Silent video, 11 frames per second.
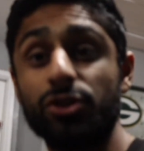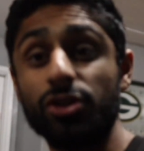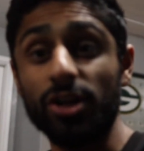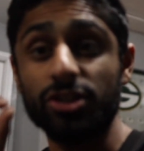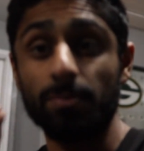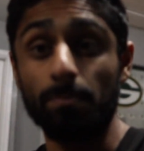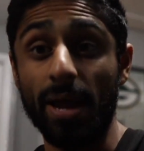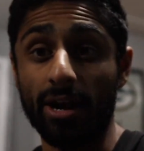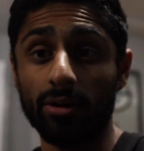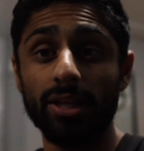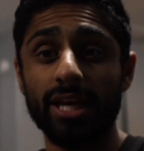Just
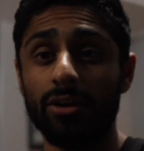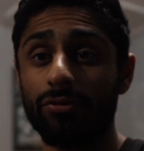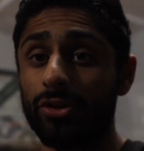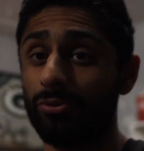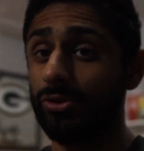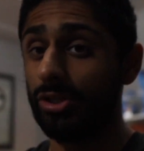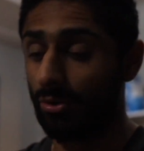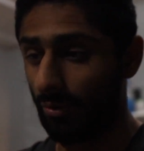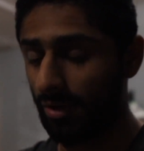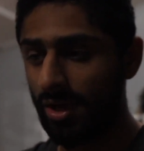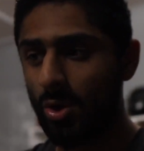barely if you
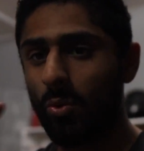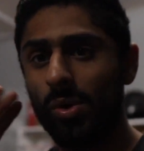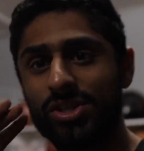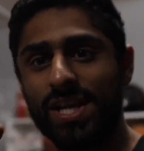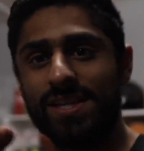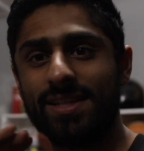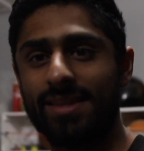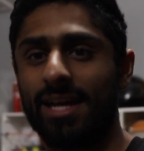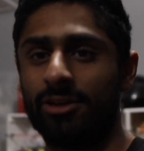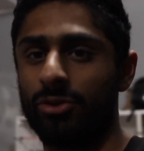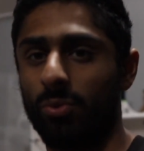do, which isn't
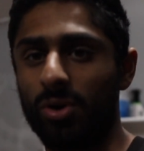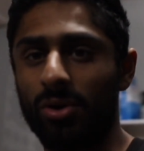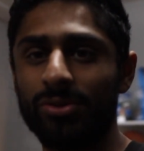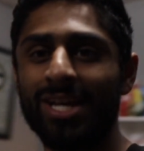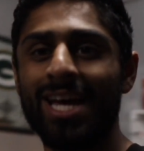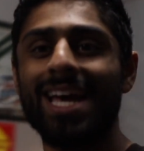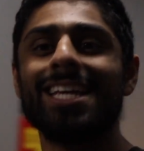the end of the world.